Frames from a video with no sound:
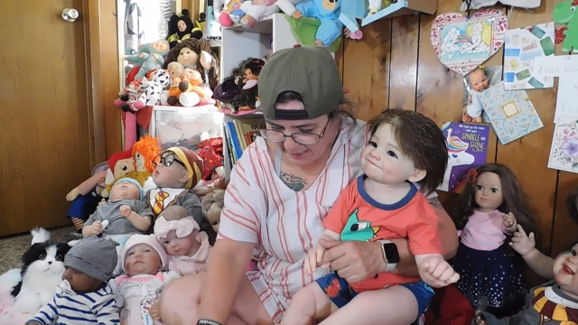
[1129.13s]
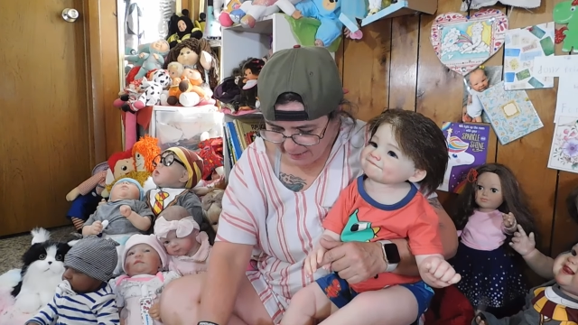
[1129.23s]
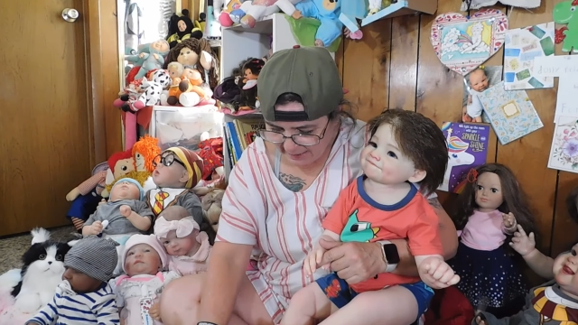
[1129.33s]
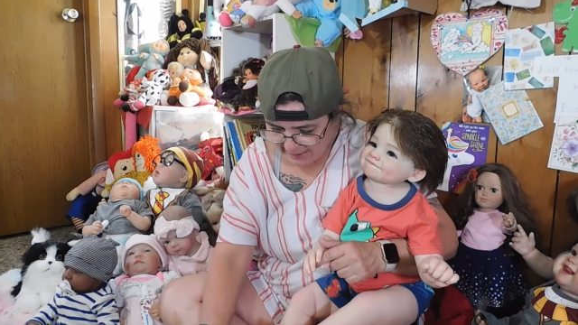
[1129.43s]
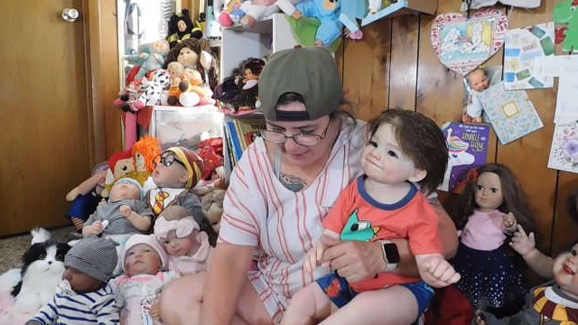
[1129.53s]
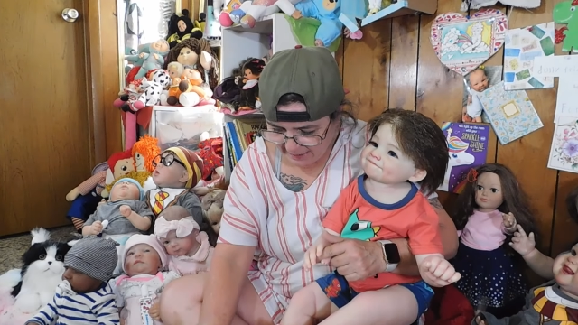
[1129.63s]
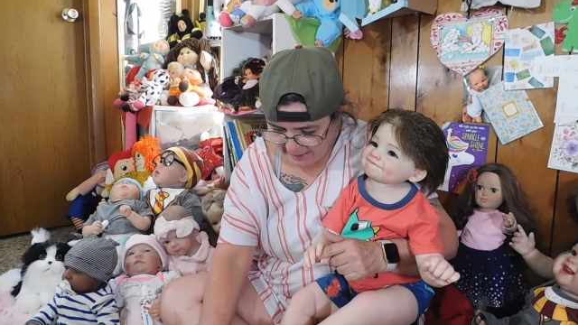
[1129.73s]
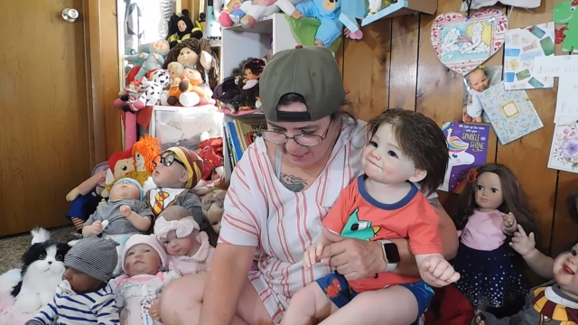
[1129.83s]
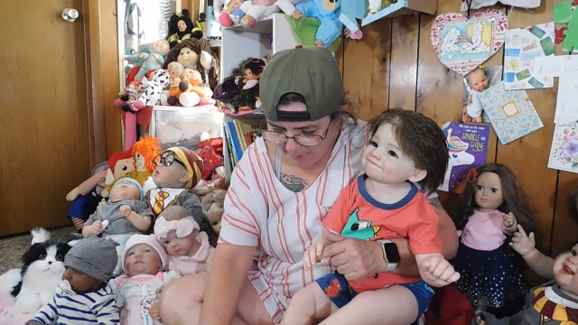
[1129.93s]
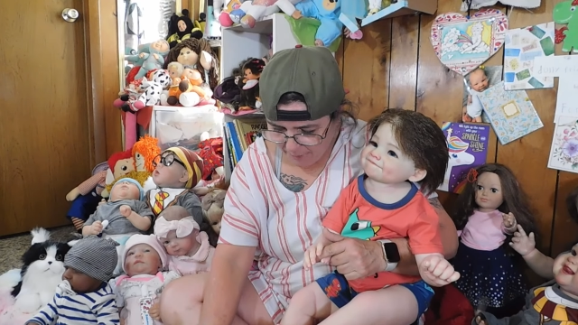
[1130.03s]
Speaker 1: S
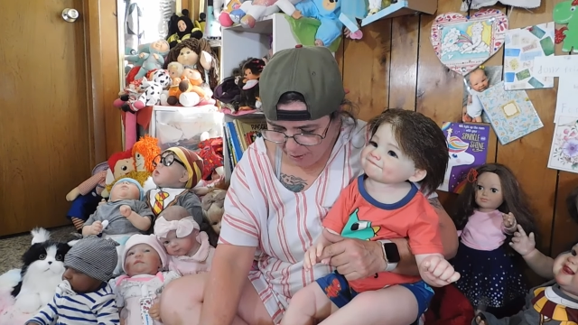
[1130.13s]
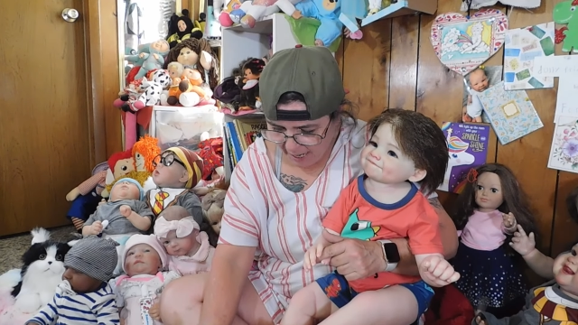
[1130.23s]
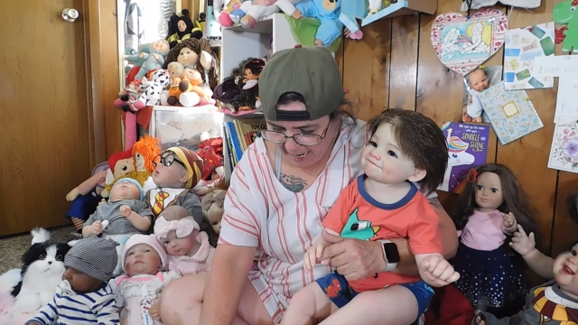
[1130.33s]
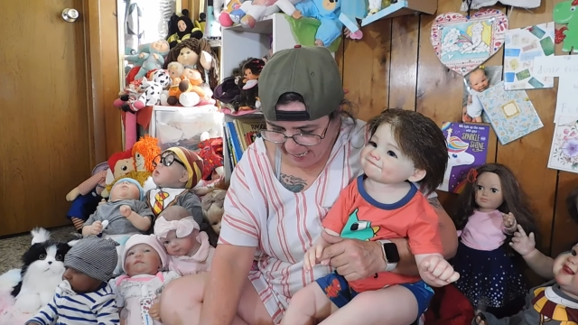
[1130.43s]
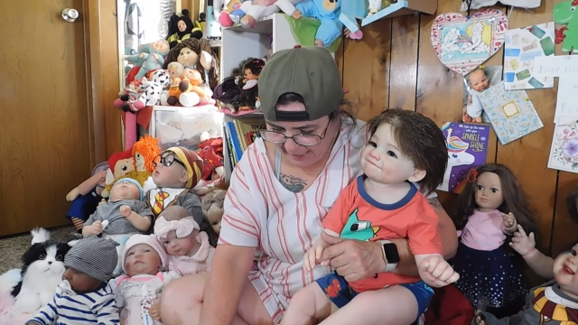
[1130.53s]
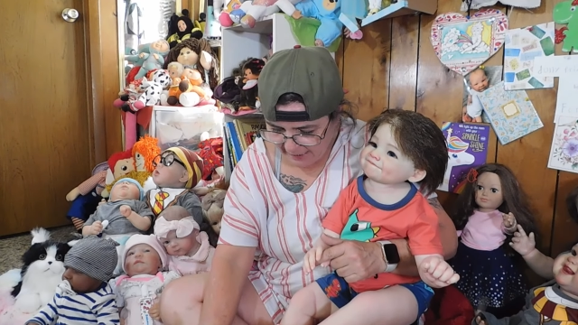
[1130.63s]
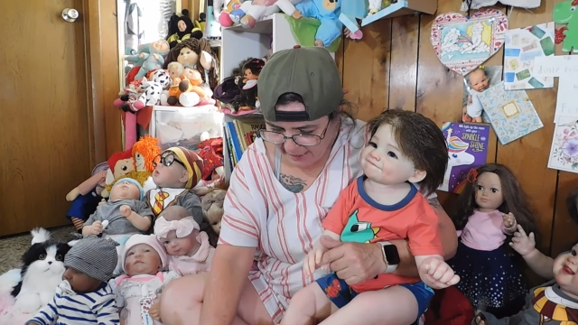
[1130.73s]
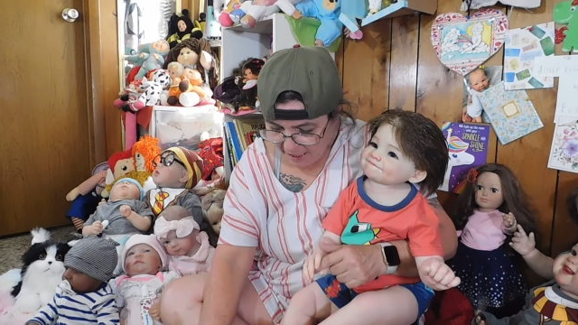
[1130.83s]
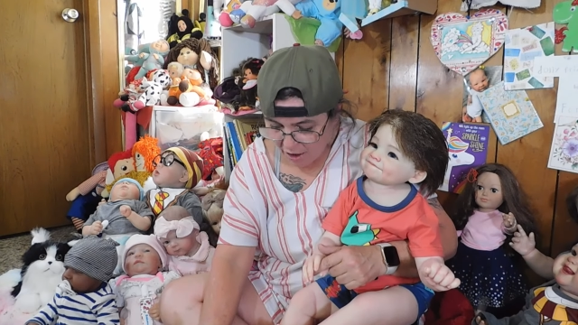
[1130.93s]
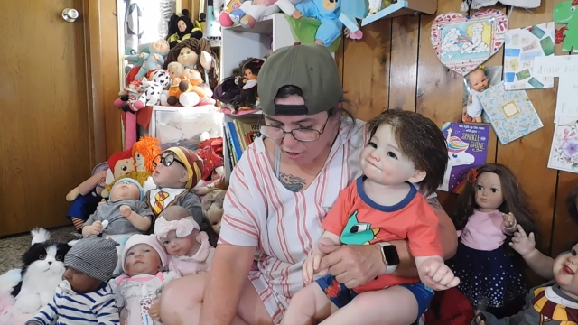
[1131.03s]
number eight.
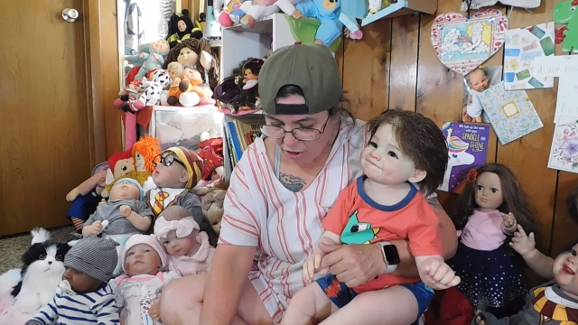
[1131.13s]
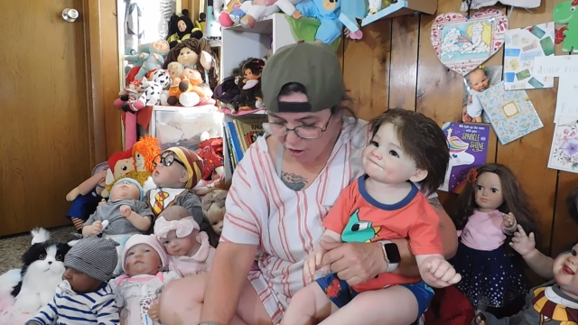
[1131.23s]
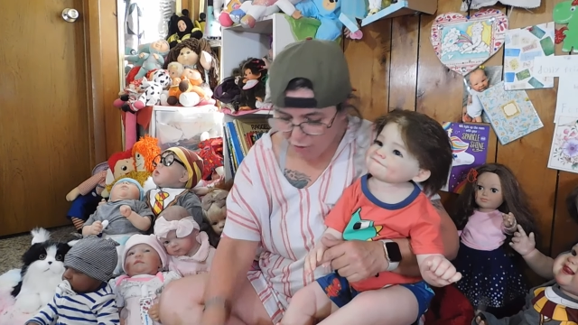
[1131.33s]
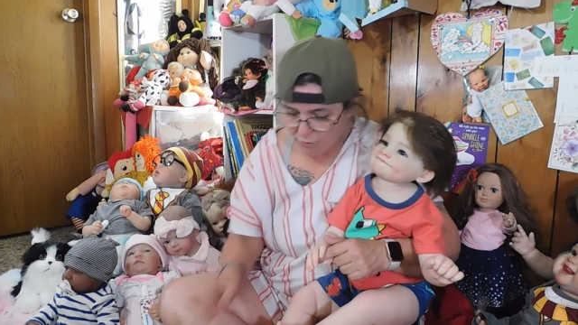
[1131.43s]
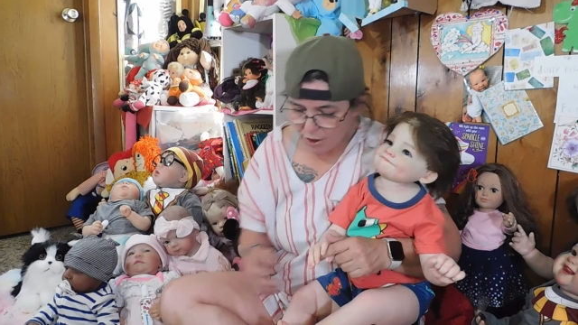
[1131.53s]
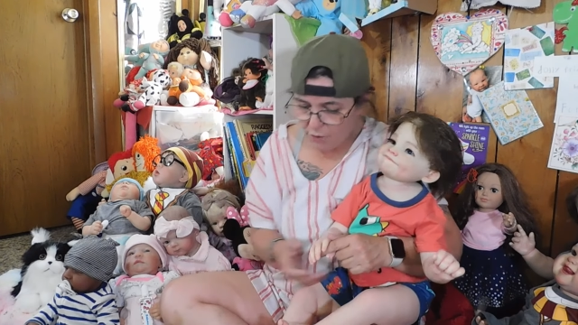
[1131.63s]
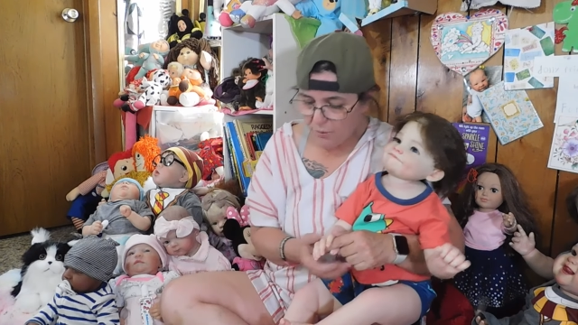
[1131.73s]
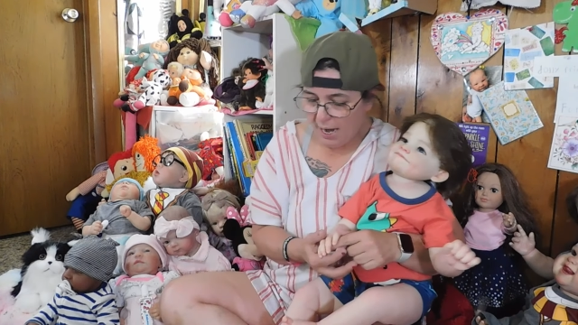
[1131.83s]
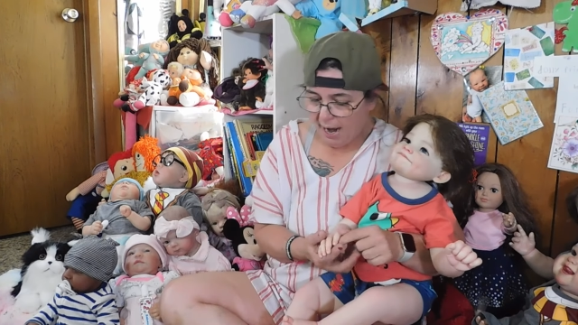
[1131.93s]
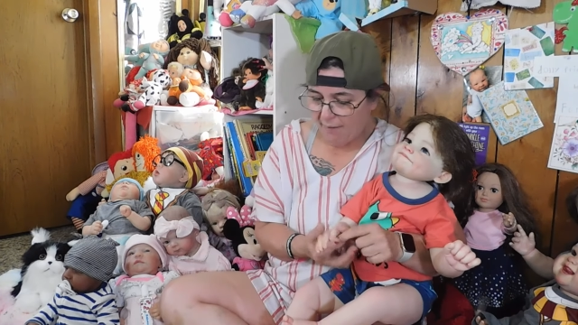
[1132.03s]
Do you
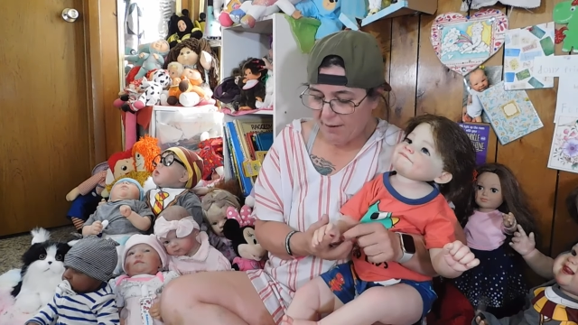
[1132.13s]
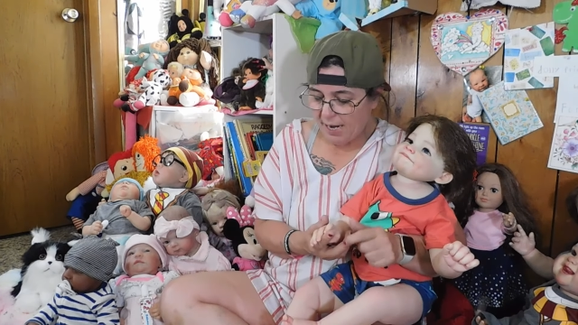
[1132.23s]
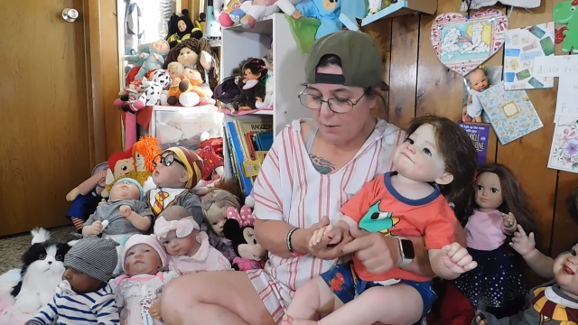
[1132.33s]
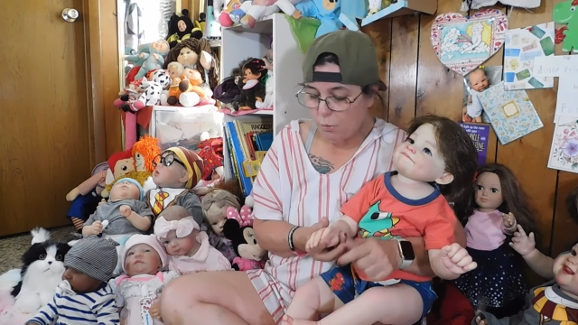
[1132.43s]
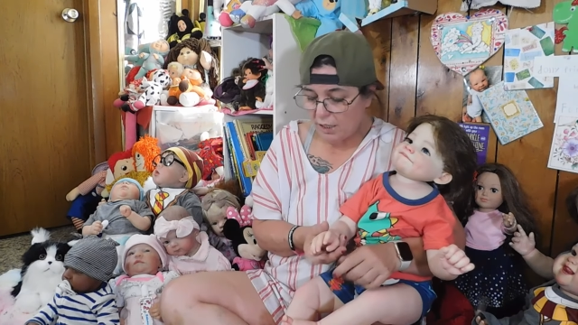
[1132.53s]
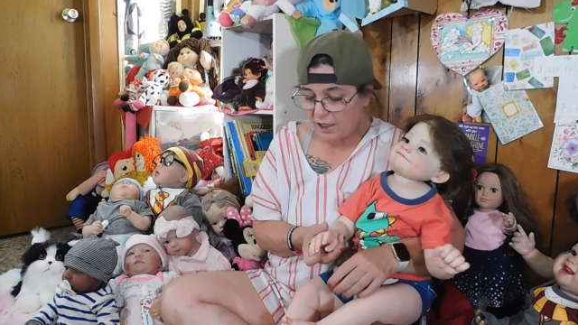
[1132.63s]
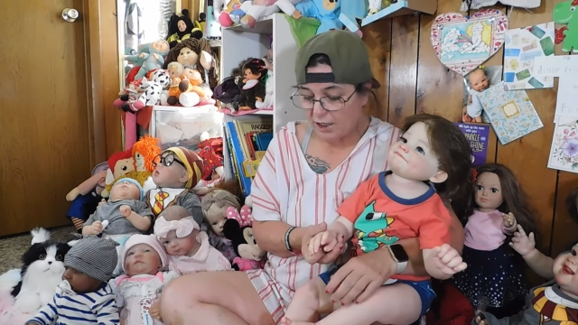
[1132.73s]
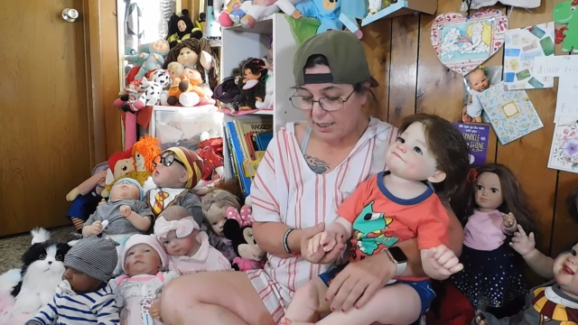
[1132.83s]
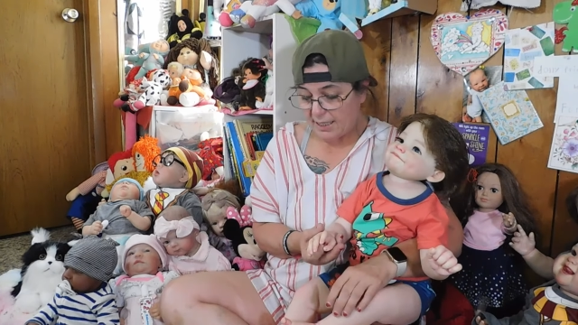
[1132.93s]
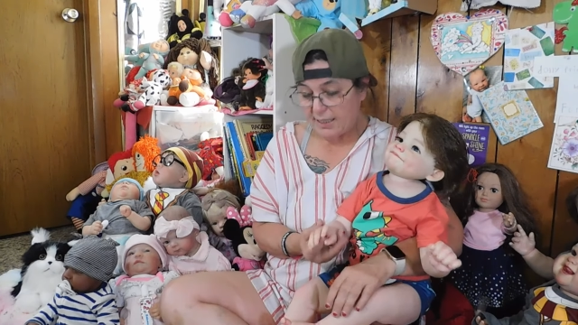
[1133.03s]
have a wish
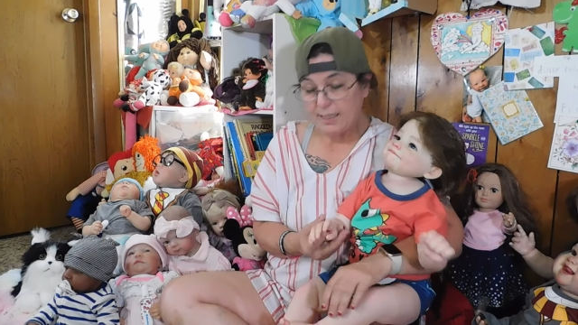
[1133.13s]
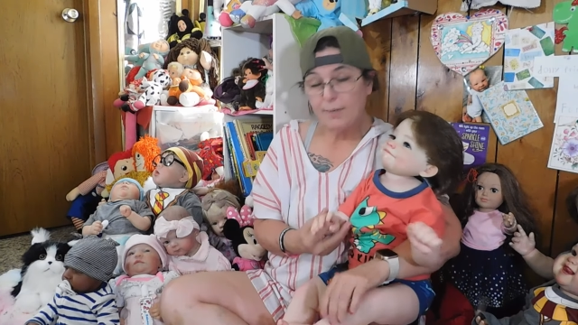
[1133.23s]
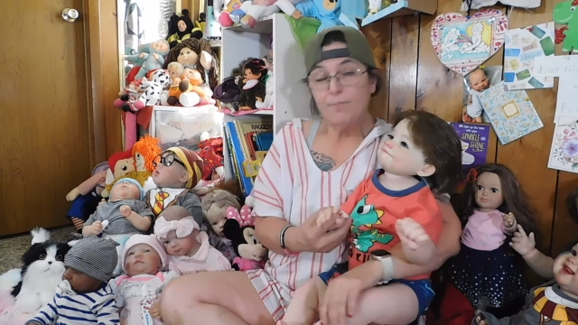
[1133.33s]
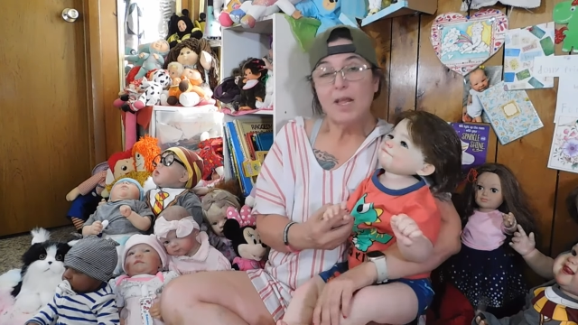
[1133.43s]
list?